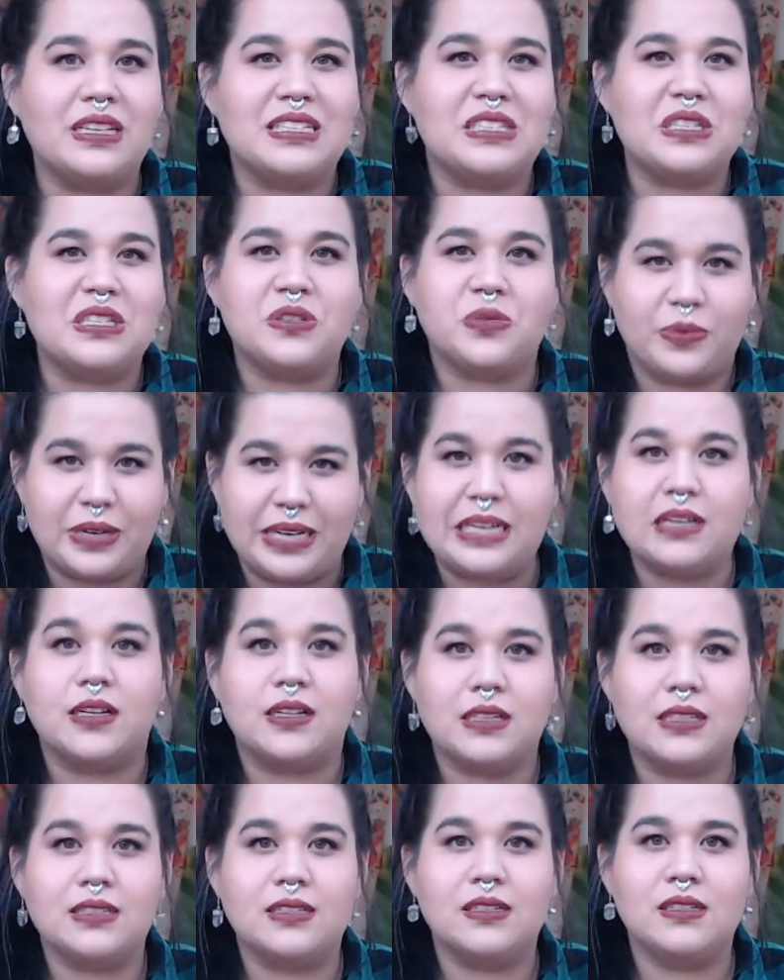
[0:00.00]
real,
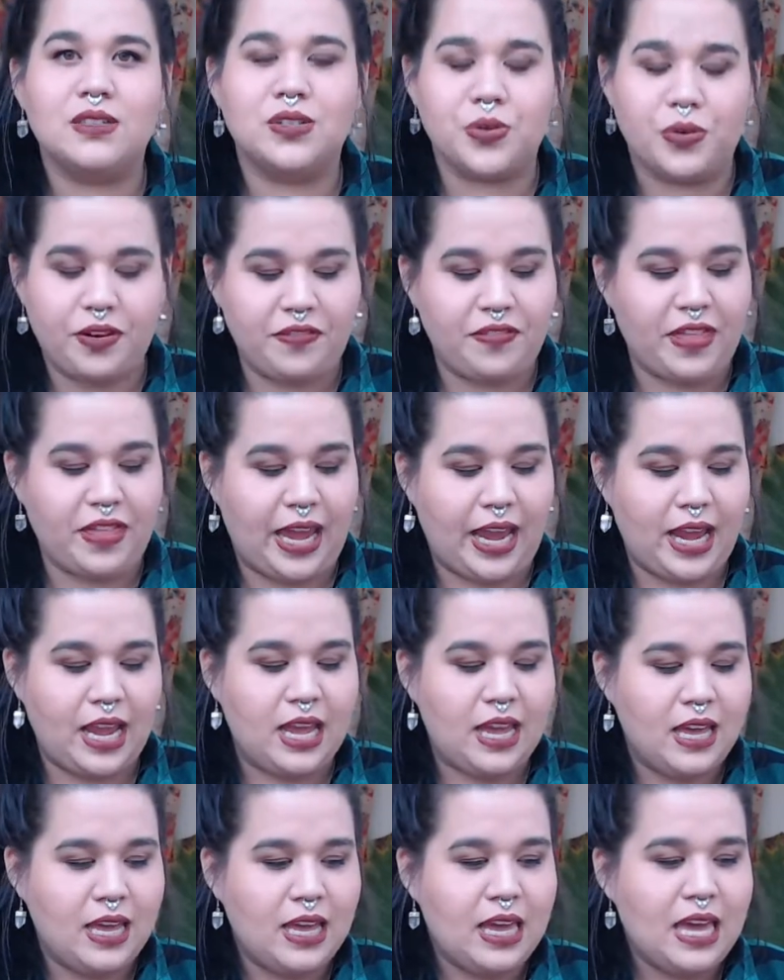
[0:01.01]
sort of thing.
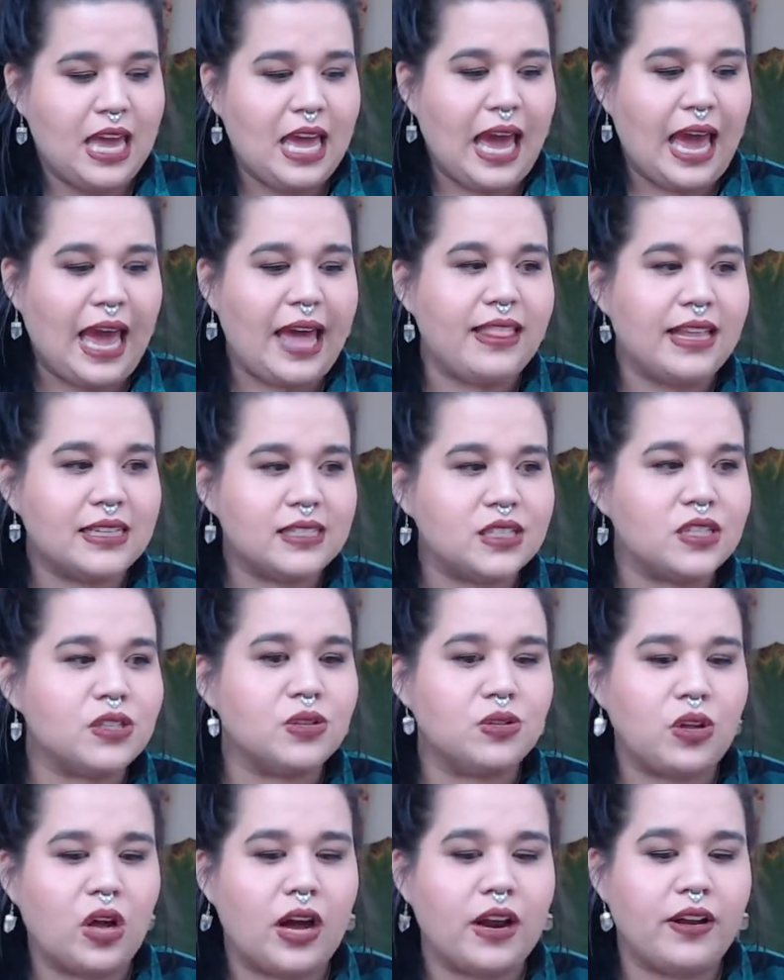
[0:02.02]
And that's a
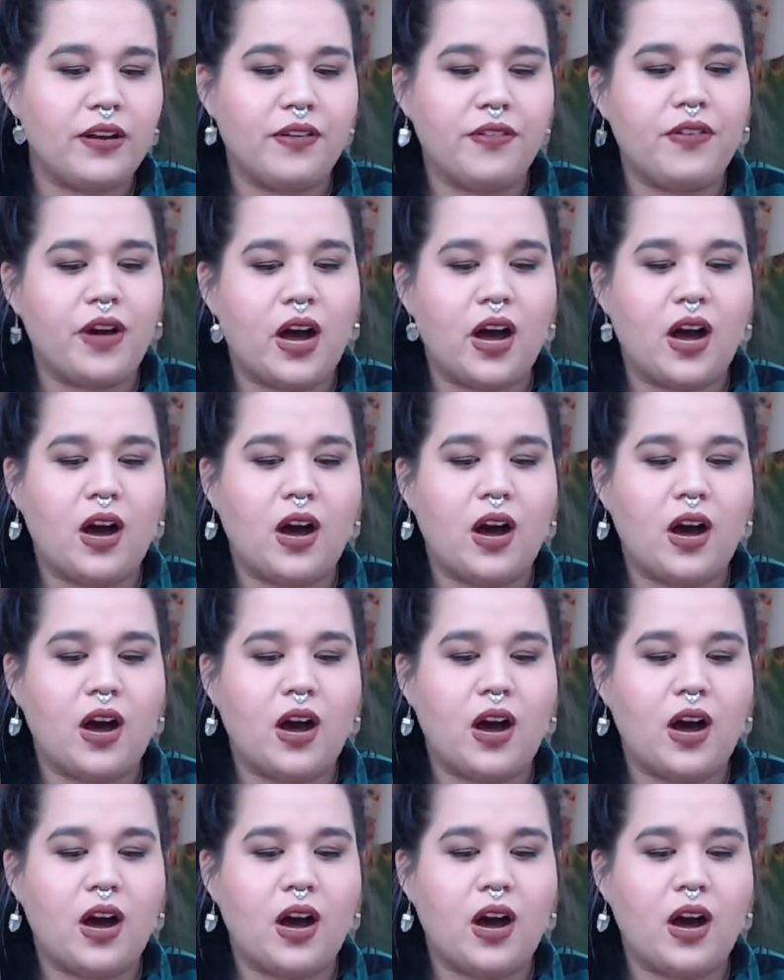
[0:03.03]
lot of,